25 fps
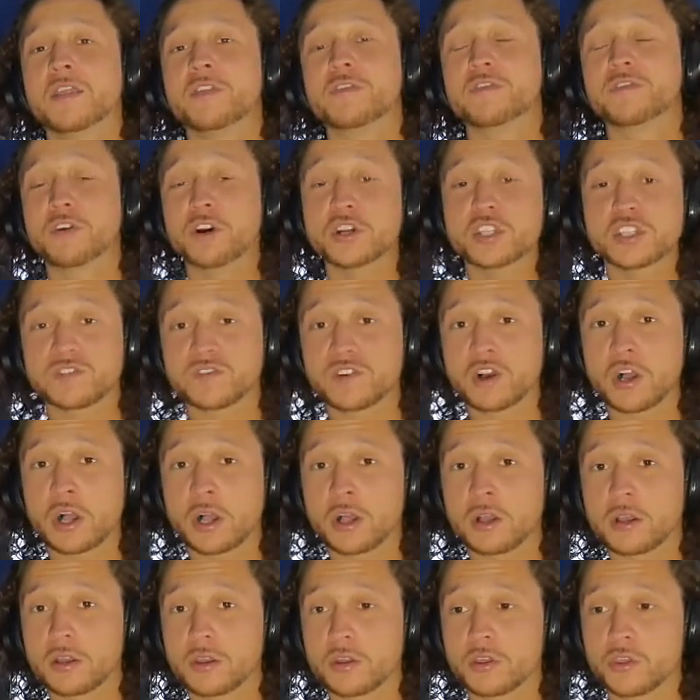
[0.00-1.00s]
First of
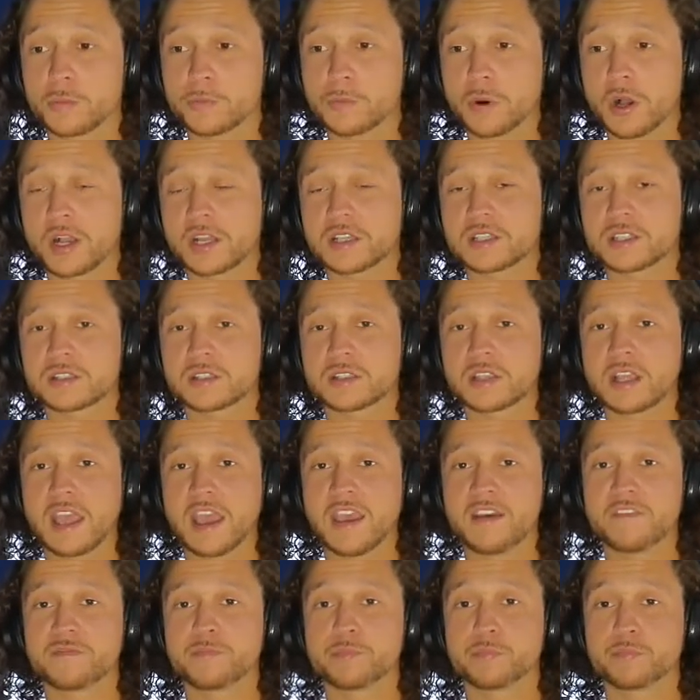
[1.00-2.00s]
all, the Bucks
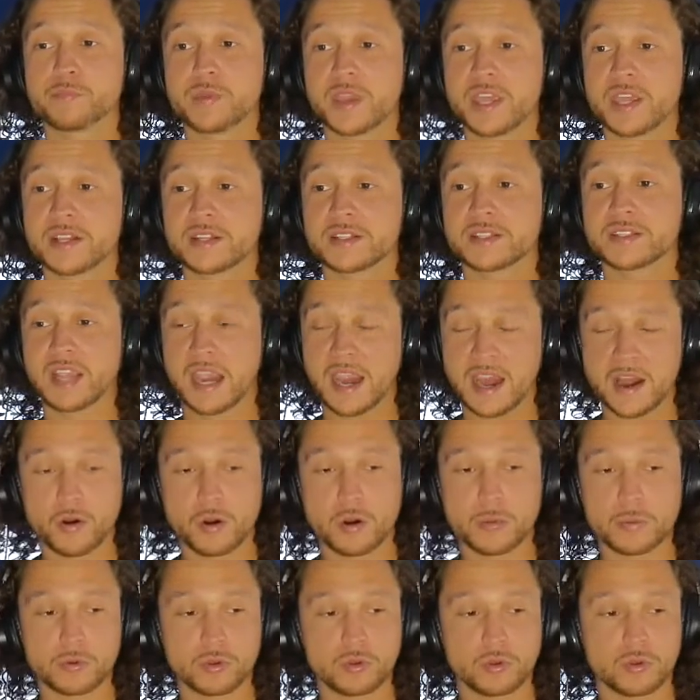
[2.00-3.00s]
have been
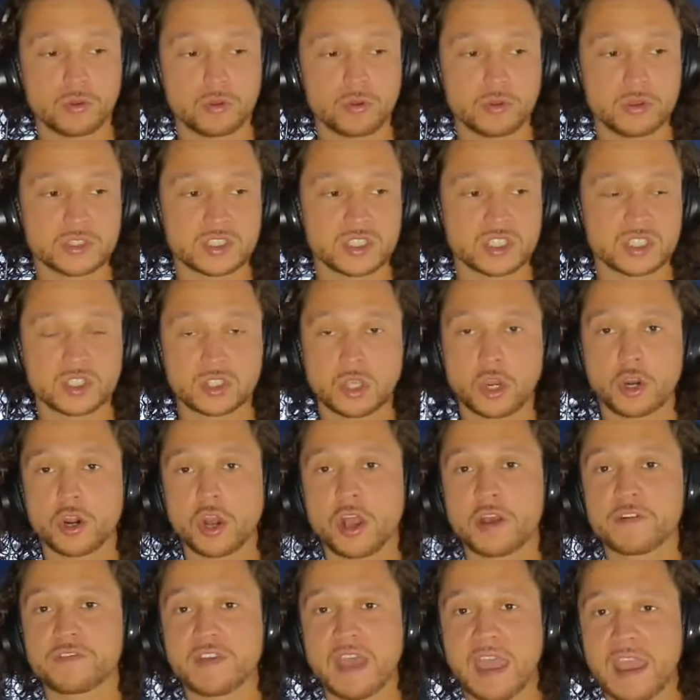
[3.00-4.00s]
terrible to start
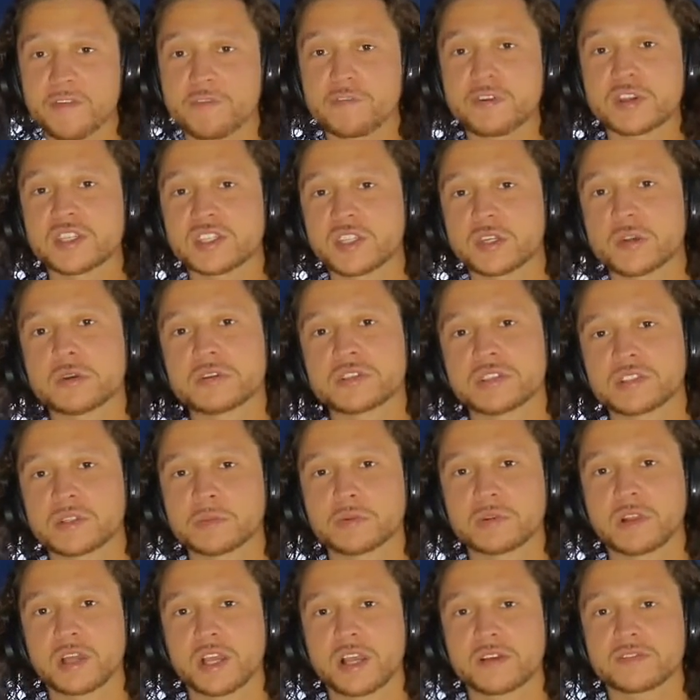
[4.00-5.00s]
off every series in the
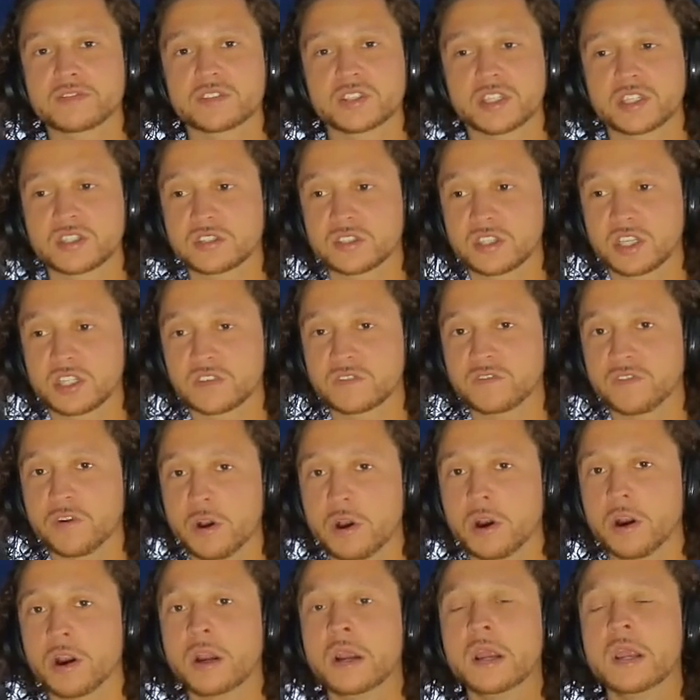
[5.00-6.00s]
playoffs thus
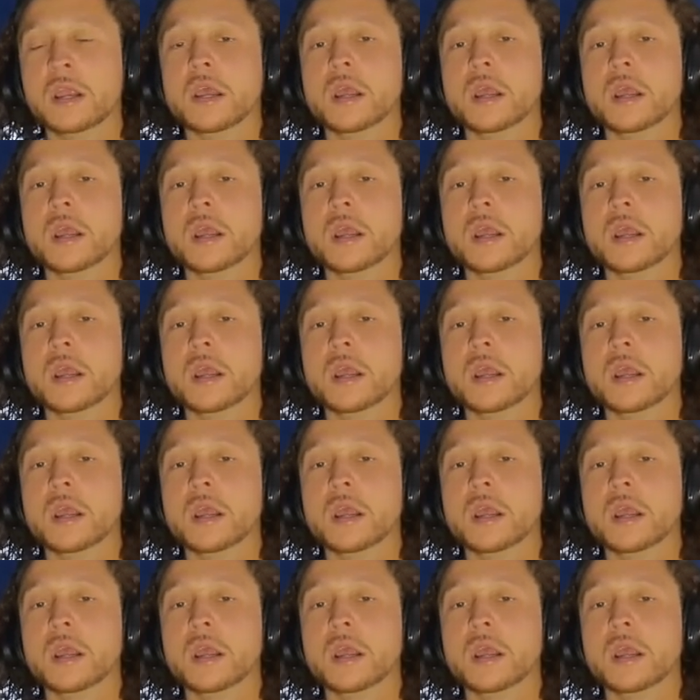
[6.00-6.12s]
far.